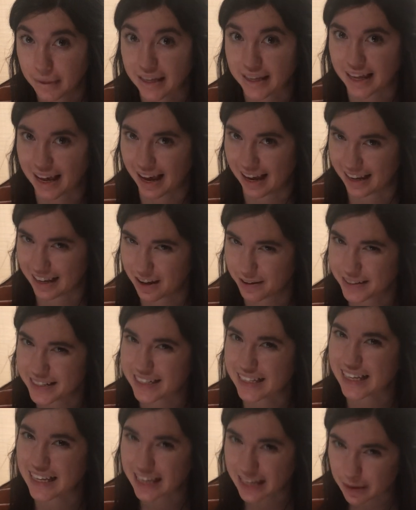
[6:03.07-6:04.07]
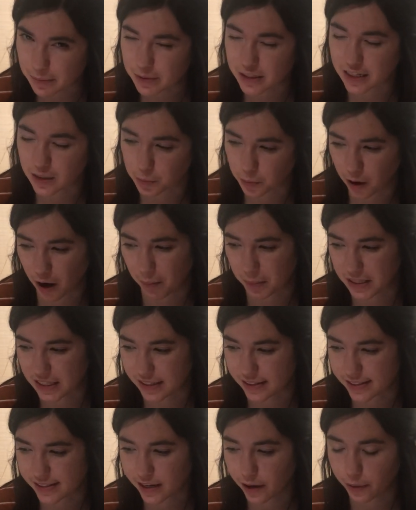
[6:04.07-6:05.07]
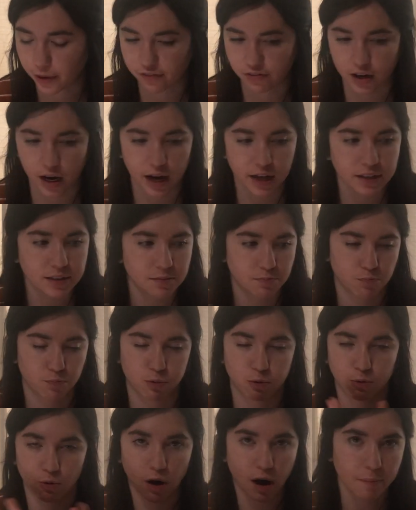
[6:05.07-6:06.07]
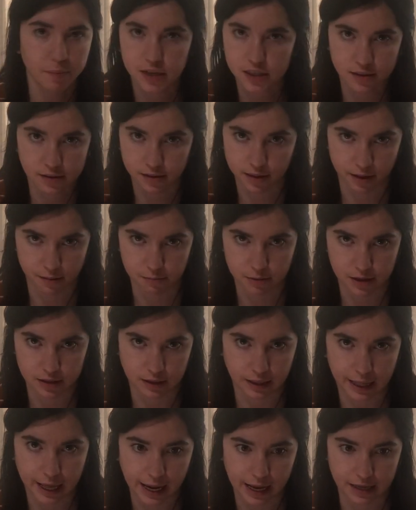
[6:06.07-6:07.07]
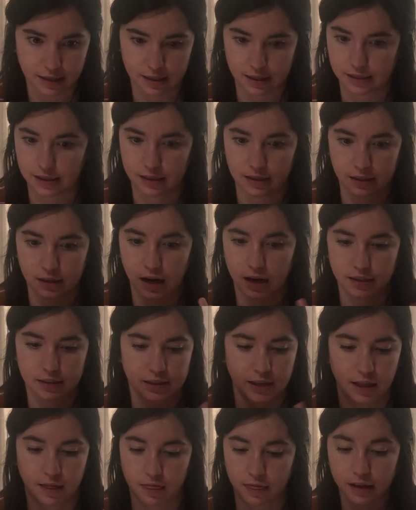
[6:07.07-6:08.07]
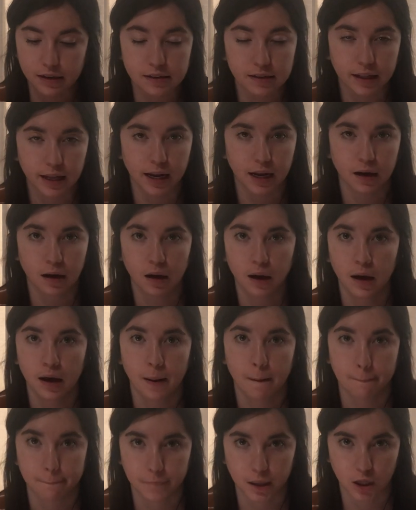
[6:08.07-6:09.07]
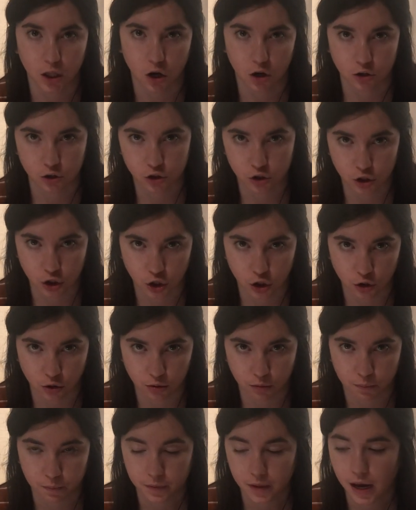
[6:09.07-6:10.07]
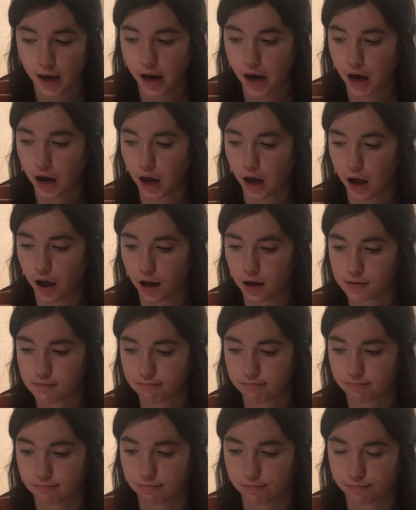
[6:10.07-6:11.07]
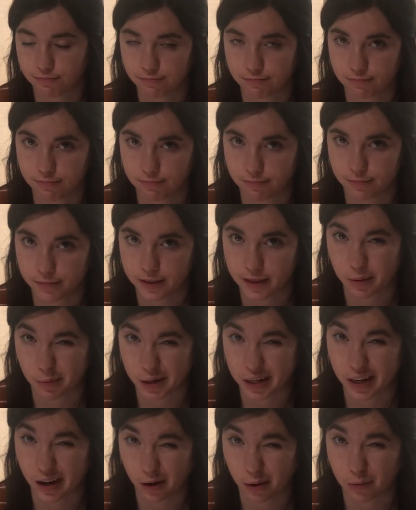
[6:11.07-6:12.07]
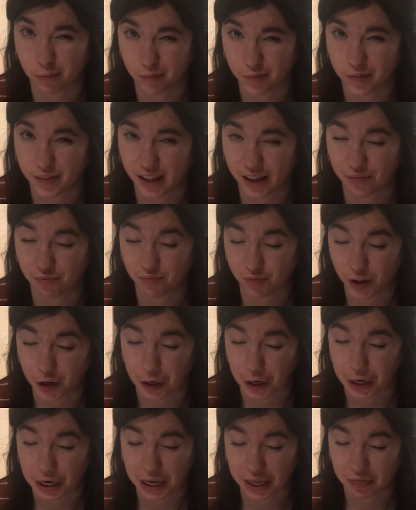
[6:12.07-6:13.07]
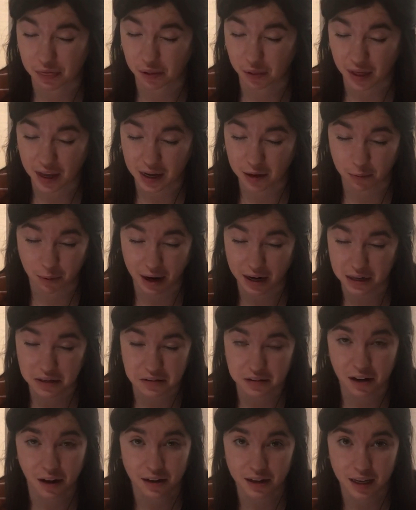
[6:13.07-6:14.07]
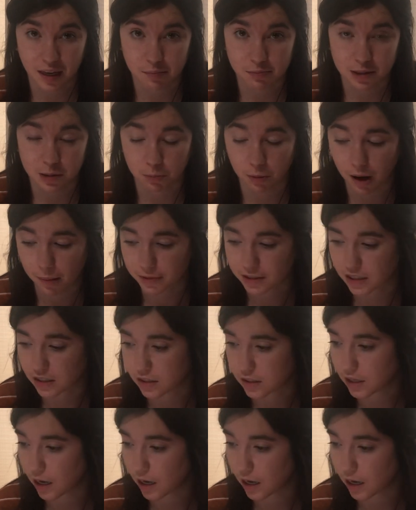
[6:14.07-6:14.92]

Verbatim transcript: Yeah, he always keeps his promises. So if God promised them this land, they, God said, this land belongs to you. Um, then we know that they're going to get the land, right? Because God keeps his promises.